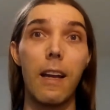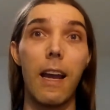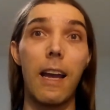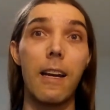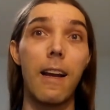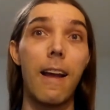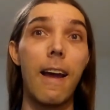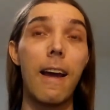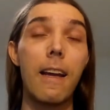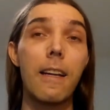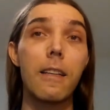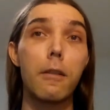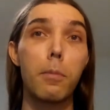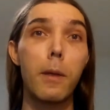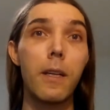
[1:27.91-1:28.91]
and I had
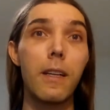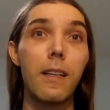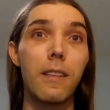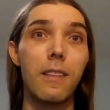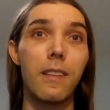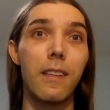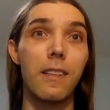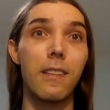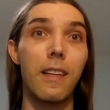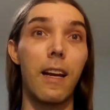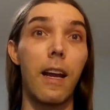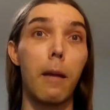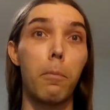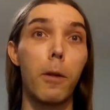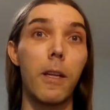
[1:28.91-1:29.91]
experiences that
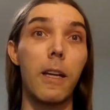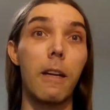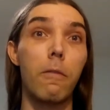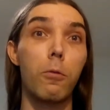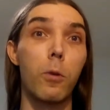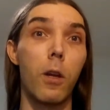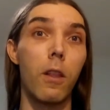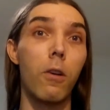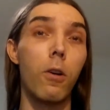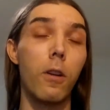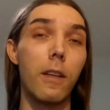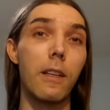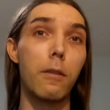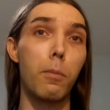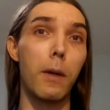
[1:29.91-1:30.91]
I believed were the
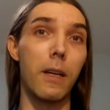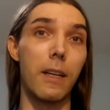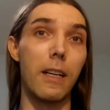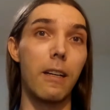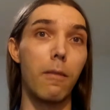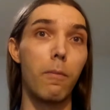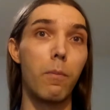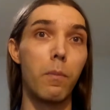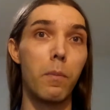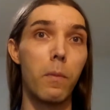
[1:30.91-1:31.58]
Holy Spirit.